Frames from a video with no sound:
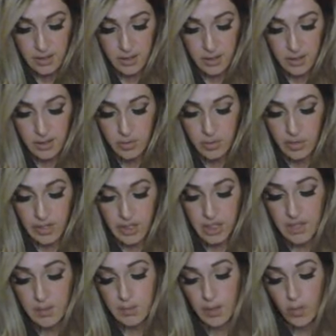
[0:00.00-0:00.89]
Twitch
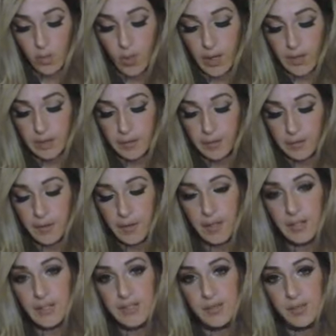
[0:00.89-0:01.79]
has been
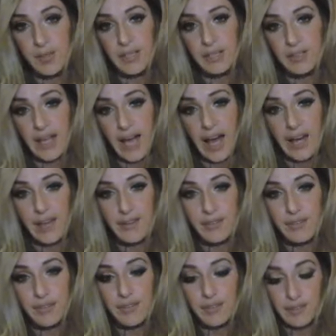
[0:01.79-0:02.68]
wonderful to be live,
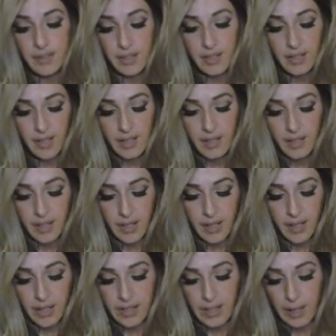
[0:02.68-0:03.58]

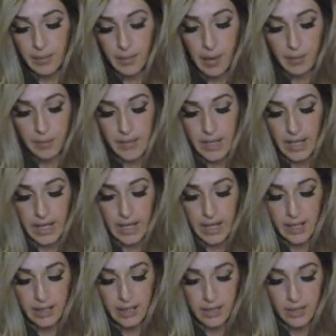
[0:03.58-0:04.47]
and I'm
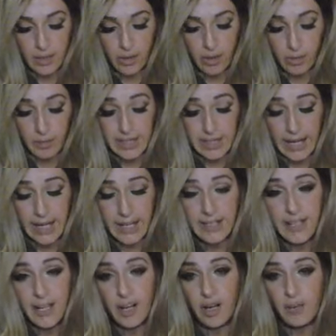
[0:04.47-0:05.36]
getting
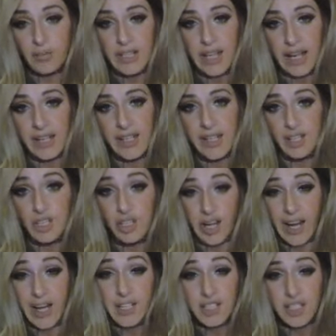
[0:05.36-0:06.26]
there, I'm gaining
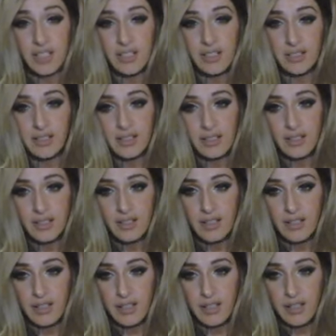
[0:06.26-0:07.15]
traction.
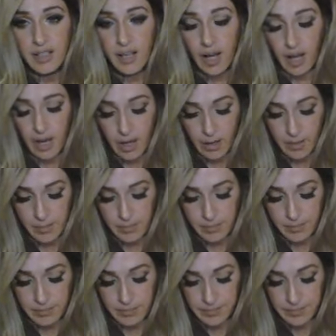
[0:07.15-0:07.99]
I'm